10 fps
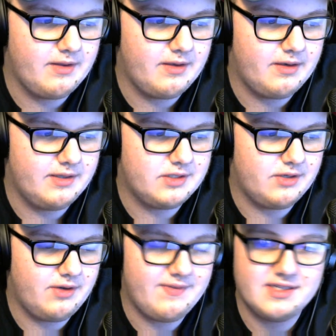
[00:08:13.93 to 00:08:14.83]

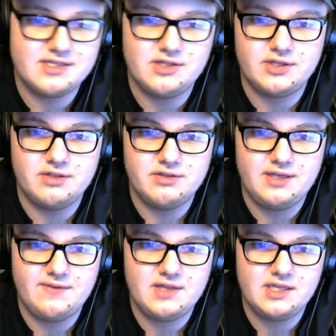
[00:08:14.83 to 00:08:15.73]
Everything's going
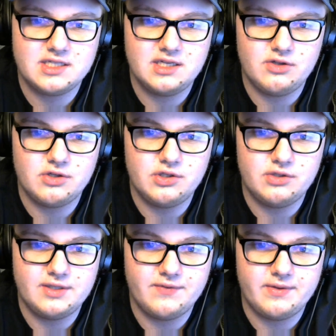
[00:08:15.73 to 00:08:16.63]
to look a little
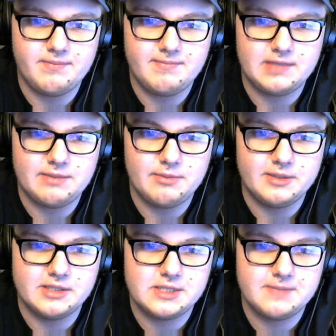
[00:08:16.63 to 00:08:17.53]
different in the coming
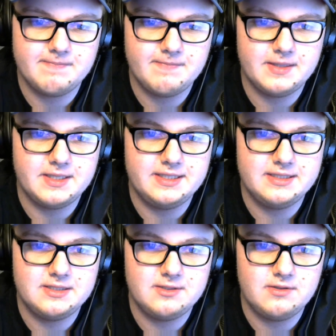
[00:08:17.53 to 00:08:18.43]
months.
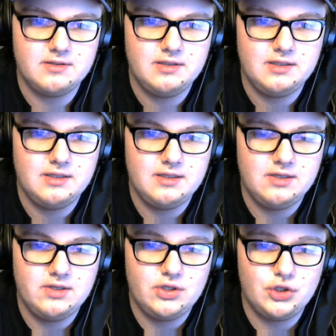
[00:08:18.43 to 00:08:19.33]
So,
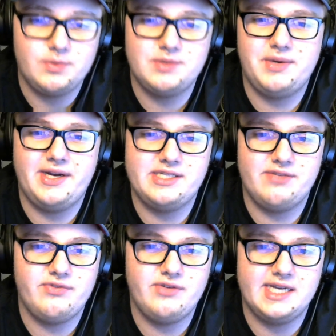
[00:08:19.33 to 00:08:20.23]
don't be surprised
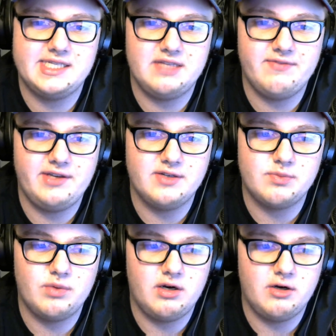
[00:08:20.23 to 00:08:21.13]
if you guys see the video
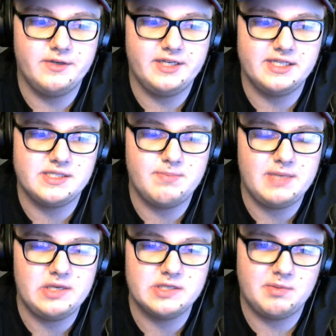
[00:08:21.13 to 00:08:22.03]
tomorrow and it's
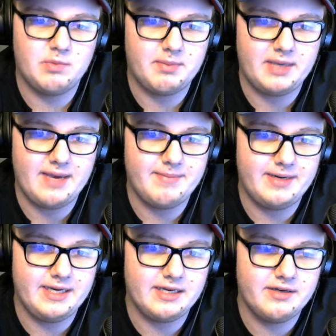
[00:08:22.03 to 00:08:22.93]
me, it's my webcam
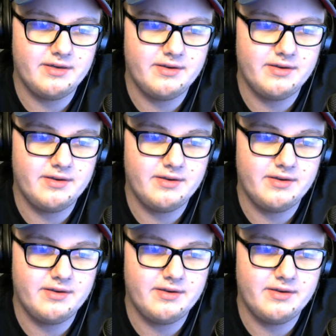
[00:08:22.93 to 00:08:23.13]
mic.